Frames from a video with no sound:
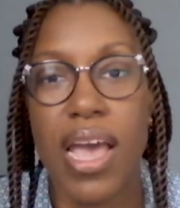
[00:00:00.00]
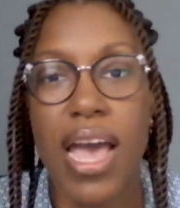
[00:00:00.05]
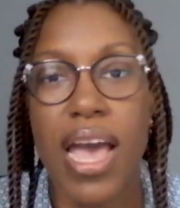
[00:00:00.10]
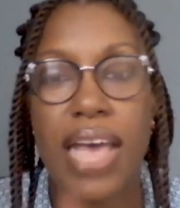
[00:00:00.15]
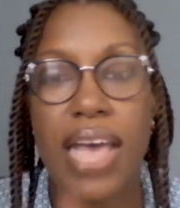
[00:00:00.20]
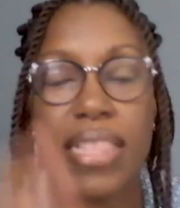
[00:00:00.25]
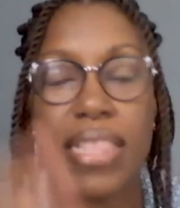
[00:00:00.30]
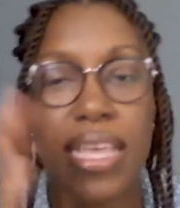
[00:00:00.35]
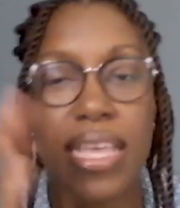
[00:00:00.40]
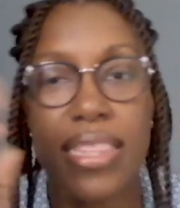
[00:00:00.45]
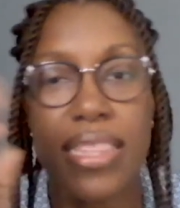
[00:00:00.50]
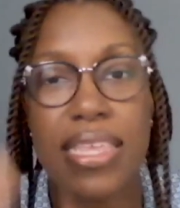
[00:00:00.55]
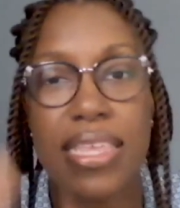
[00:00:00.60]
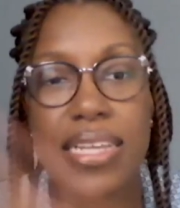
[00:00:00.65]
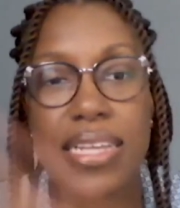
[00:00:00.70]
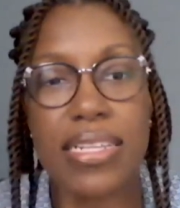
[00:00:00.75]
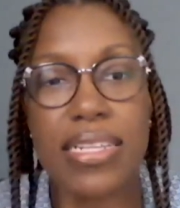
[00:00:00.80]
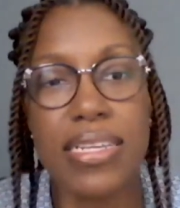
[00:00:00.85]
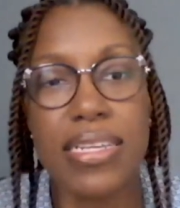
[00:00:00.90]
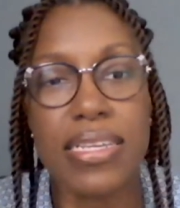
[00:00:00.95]
And then
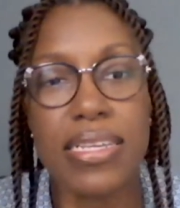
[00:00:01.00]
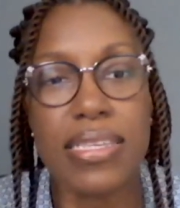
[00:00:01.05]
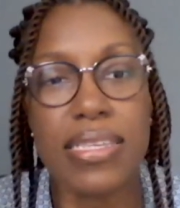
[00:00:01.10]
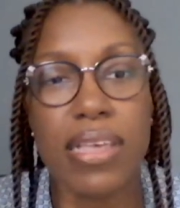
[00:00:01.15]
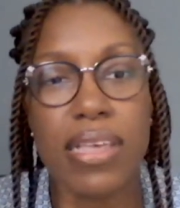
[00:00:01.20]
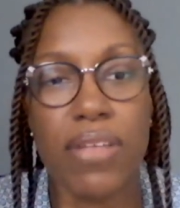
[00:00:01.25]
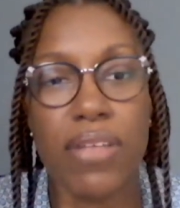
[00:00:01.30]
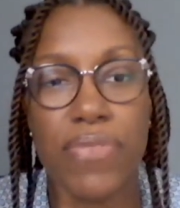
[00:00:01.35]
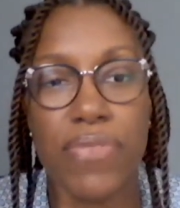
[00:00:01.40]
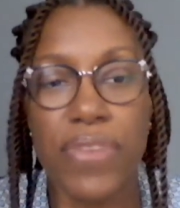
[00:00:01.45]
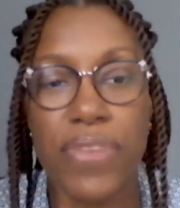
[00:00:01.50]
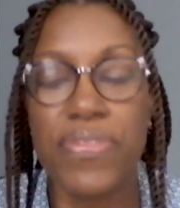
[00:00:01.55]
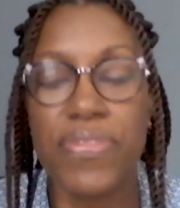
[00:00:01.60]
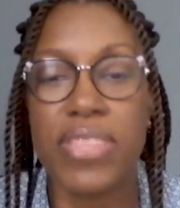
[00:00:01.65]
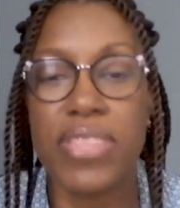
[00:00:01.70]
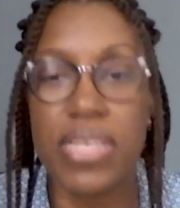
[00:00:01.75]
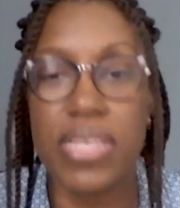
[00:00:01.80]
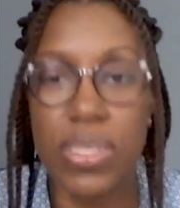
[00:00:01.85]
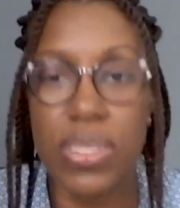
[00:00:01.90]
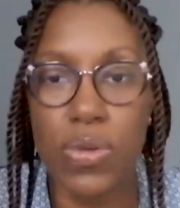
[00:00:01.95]
think to yourself, if
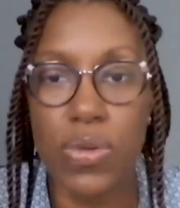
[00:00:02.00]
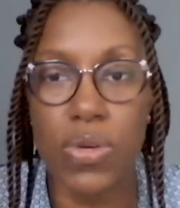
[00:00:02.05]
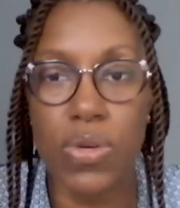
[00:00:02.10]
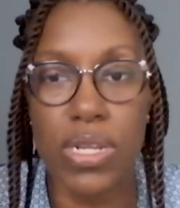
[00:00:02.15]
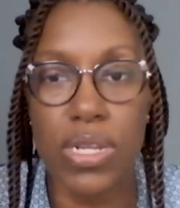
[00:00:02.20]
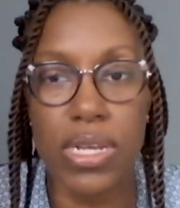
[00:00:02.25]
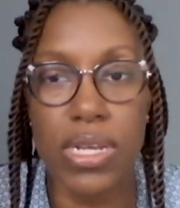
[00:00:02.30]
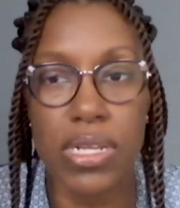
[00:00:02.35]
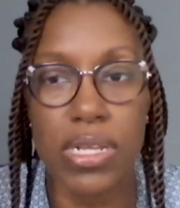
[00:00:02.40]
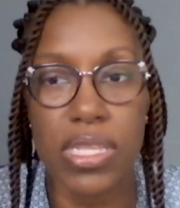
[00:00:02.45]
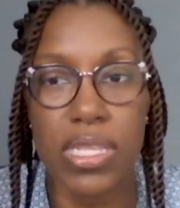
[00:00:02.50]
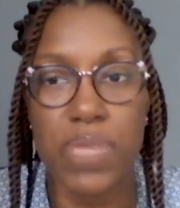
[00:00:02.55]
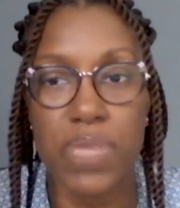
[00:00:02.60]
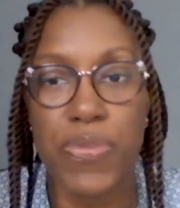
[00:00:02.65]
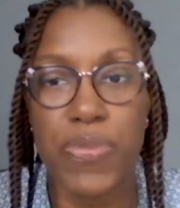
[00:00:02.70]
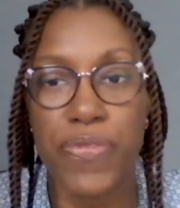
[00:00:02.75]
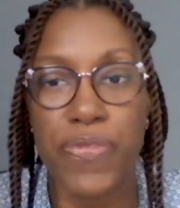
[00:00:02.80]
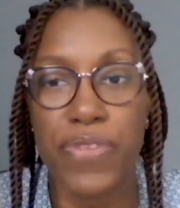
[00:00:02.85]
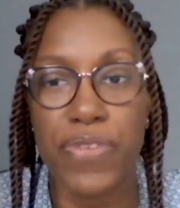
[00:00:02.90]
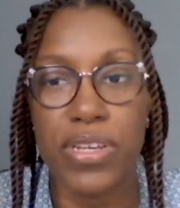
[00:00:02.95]
this audience
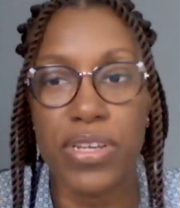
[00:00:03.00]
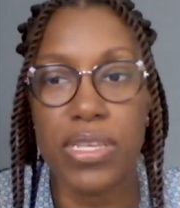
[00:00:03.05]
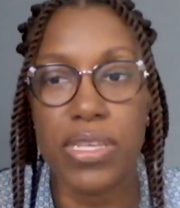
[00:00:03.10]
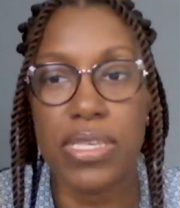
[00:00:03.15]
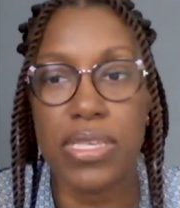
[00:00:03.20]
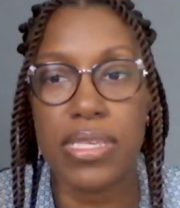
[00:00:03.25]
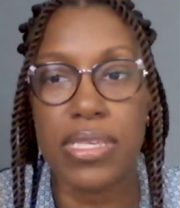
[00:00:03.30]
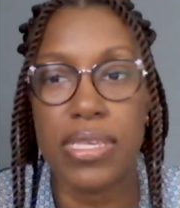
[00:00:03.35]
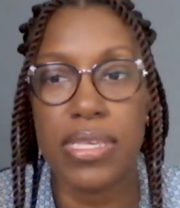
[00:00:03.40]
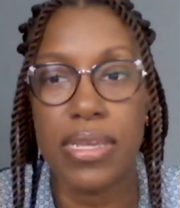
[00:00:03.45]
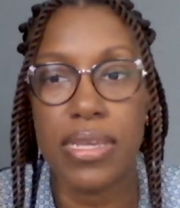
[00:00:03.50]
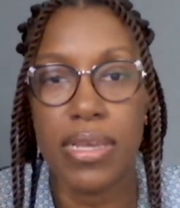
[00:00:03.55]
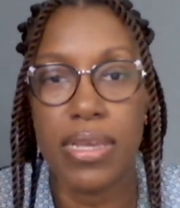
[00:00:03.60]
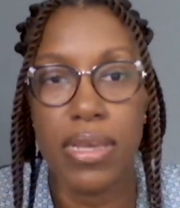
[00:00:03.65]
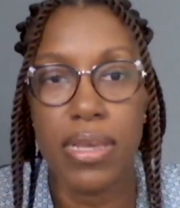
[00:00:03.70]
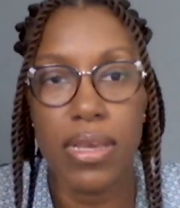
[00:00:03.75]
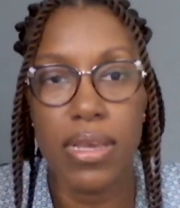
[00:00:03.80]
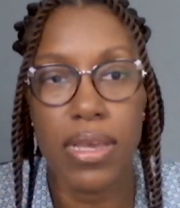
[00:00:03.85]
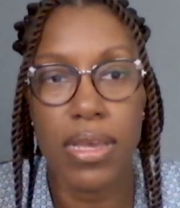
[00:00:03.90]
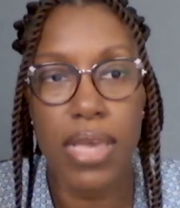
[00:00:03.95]
prefers
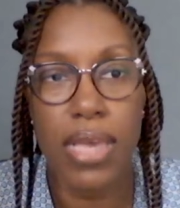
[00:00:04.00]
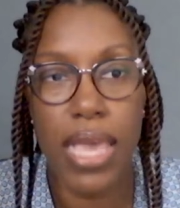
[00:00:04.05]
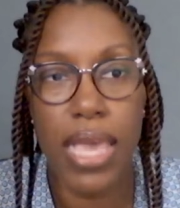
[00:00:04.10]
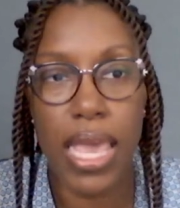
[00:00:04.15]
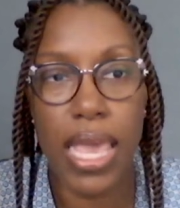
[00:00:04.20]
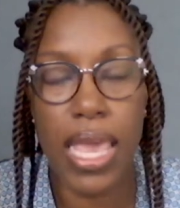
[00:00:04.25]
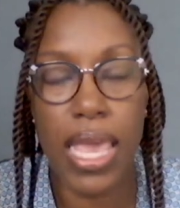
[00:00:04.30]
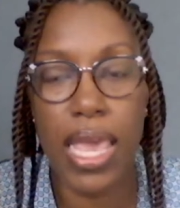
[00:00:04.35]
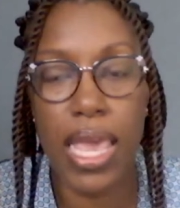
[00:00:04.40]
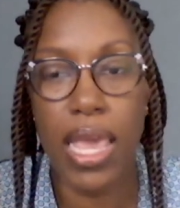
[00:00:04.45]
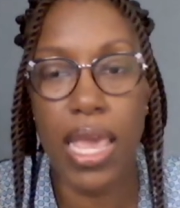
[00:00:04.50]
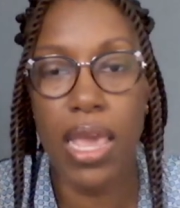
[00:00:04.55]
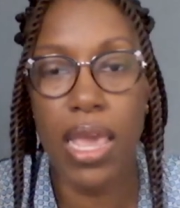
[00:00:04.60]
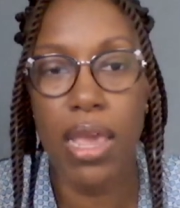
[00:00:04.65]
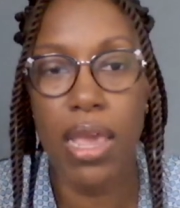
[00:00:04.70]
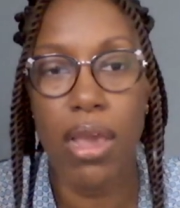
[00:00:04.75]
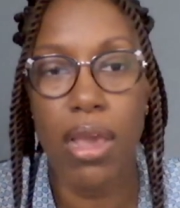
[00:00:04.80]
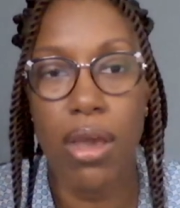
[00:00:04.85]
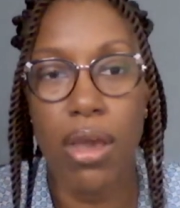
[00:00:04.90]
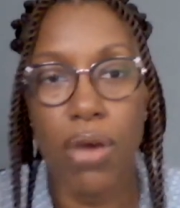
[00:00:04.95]
A
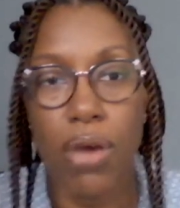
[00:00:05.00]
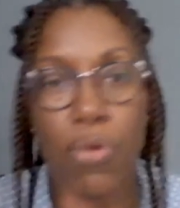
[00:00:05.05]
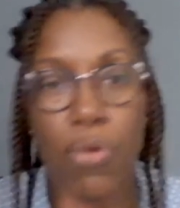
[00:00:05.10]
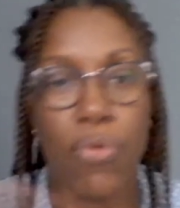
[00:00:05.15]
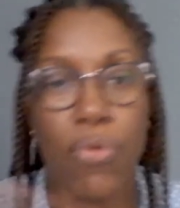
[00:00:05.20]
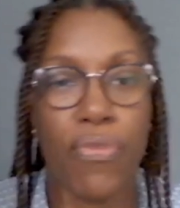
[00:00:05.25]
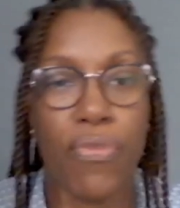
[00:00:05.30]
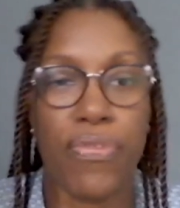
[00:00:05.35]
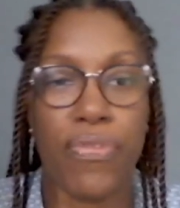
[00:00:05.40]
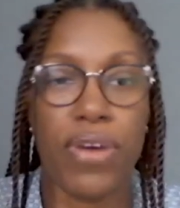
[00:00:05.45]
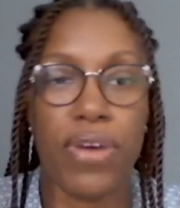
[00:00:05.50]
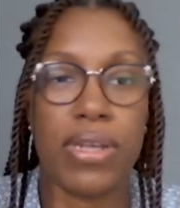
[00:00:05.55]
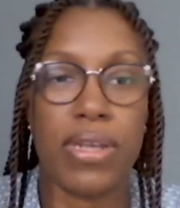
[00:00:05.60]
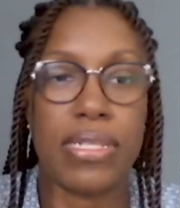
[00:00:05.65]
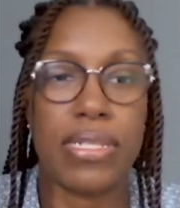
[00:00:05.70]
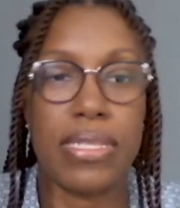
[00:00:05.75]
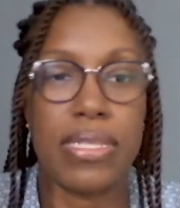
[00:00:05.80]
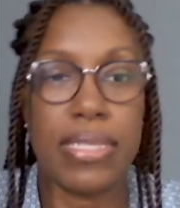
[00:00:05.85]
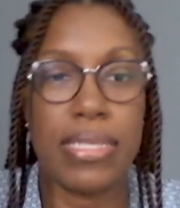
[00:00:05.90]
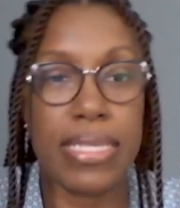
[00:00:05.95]
over
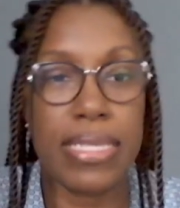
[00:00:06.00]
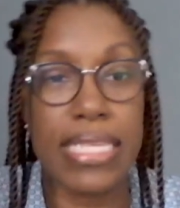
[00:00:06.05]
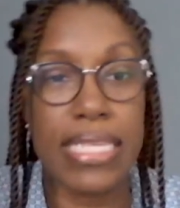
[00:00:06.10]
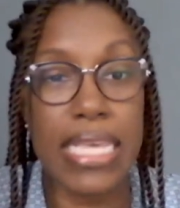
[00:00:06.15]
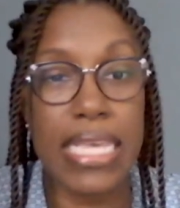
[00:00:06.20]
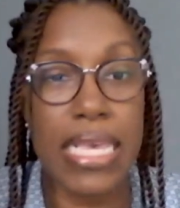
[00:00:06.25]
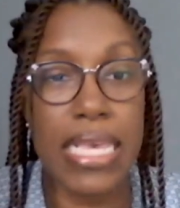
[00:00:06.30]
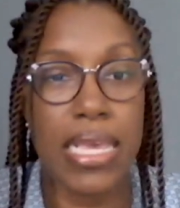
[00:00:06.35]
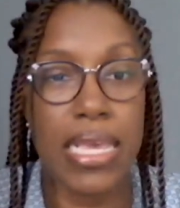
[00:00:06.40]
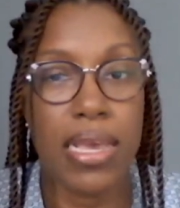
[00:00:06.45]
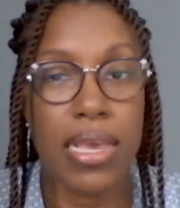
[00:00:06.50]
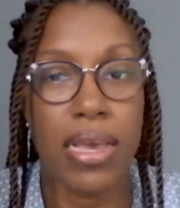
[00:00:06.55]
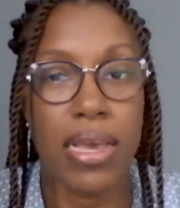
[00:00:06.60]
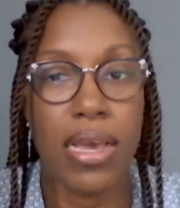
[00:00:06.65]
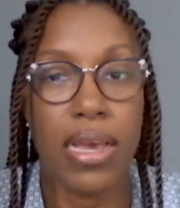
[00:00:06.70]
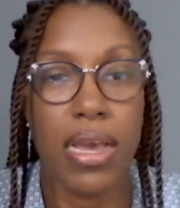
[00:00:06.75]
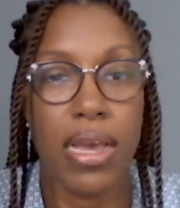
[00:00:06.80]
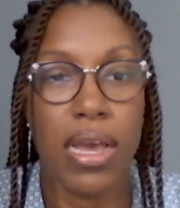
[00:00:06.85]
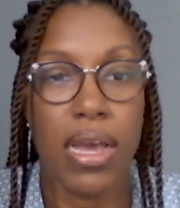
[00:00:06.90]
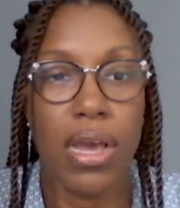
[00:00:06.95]
C,
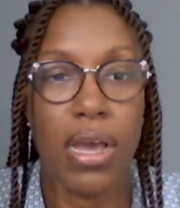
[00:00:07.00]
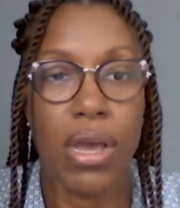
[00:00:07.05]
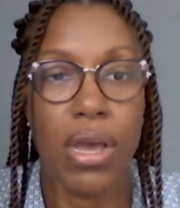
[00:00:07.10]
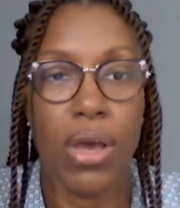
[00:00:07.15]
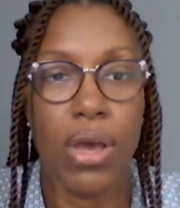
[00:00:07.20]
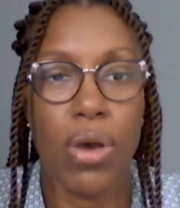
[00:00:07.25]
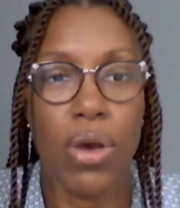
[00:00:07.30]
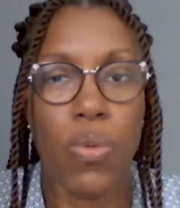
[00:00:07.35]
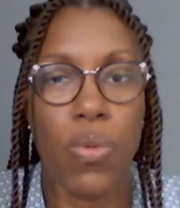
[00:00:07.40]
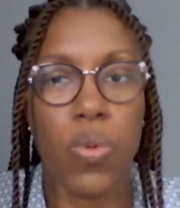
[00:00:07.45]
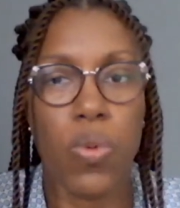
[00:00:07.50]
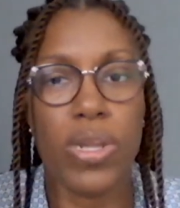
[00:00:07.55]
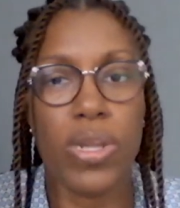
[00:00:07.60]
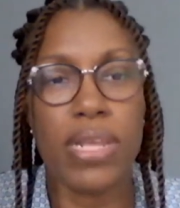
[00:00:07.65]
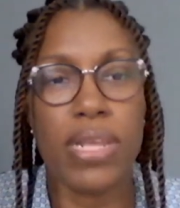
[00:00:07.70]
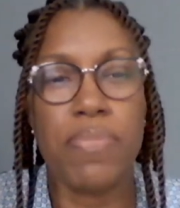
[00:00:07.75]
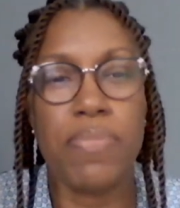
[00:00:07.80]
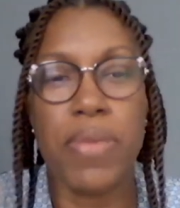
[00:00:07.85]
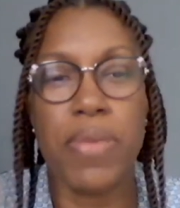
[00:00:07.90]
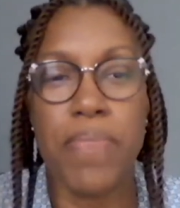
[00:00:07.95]
would
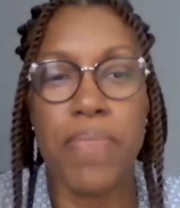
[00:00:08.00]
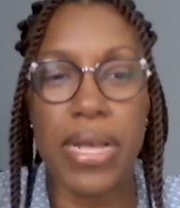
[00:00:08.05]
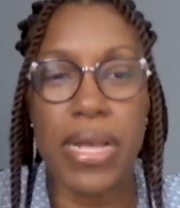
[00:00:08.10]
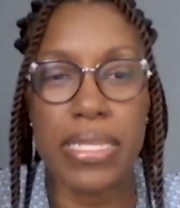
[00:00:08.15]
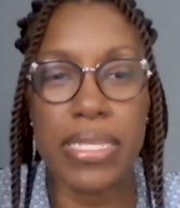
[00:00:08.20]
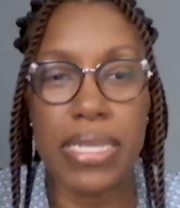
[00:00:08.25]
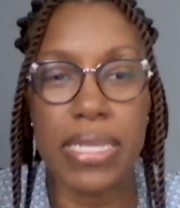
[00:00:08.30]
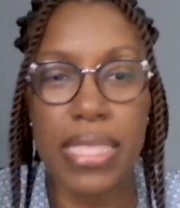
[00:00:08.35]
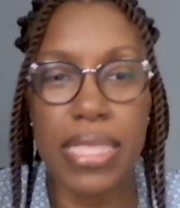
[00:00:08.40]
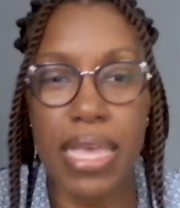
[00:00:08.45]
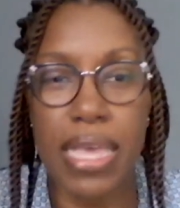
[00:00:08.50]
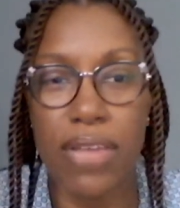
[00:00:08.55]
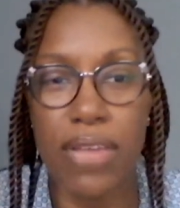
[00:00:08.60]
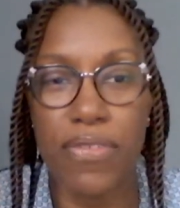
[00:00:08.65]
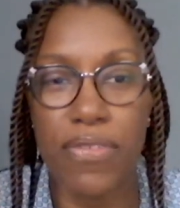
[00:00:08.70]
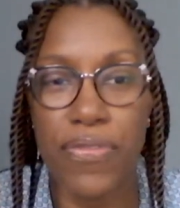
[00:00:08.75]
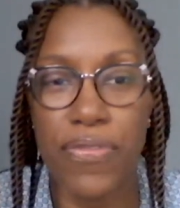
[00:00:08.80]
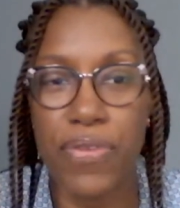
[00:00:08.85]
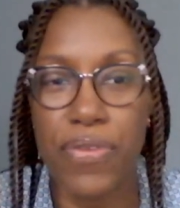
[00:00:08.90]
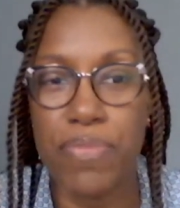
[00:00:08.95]
it be better
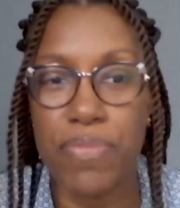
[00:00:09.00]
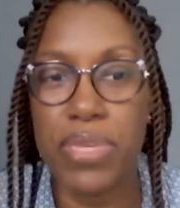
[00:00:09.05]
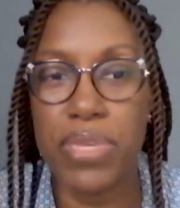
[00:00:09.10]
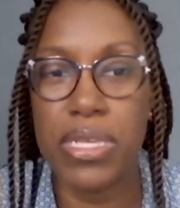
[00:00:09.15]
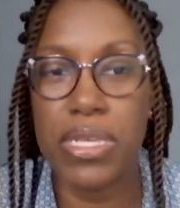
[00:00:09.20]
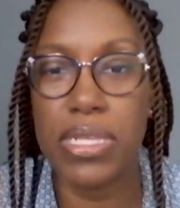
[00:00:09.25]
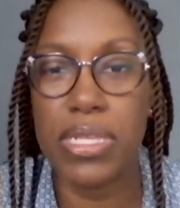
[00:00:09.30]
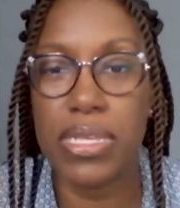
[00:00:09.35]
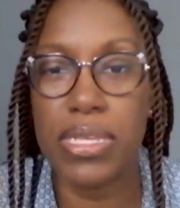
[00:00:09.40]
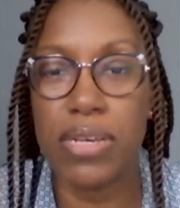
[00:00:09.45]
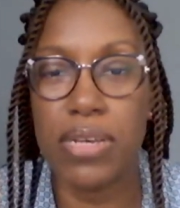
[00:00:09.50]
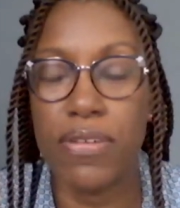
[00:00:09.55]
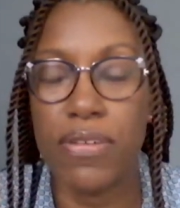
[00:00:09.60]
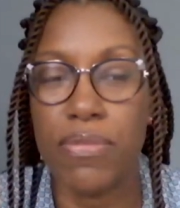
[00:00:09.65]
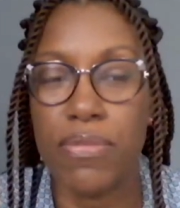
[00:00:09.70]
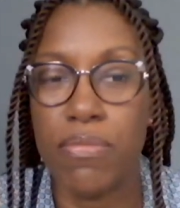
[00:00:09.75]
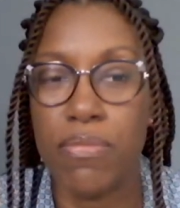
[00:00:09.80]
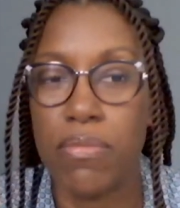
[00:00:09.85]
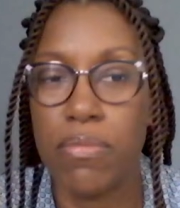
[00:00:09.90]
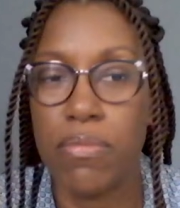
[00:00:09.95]
than for me to